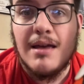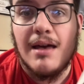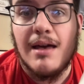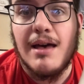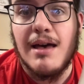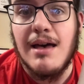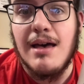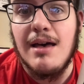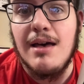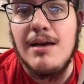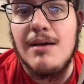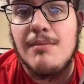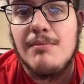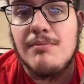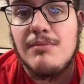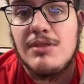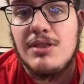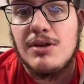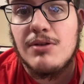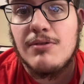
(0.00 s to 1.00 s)

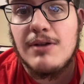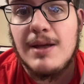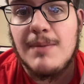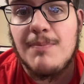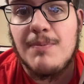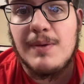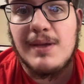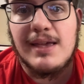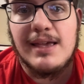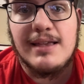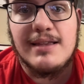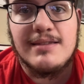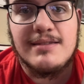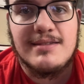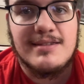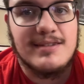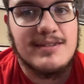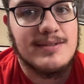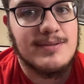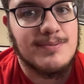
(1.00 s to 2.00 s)
The grip
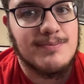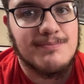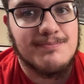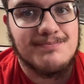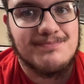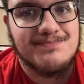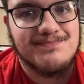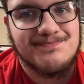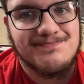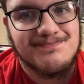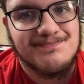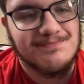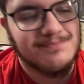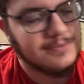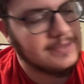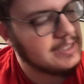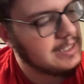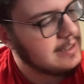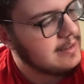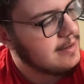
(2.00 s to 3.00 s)
is
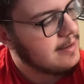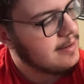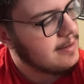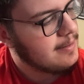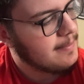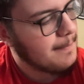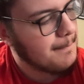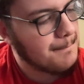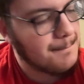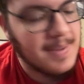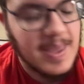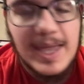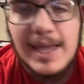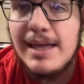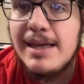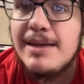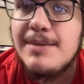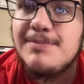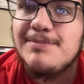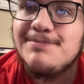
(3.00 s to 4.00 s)

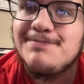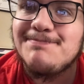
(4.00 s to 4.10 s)
big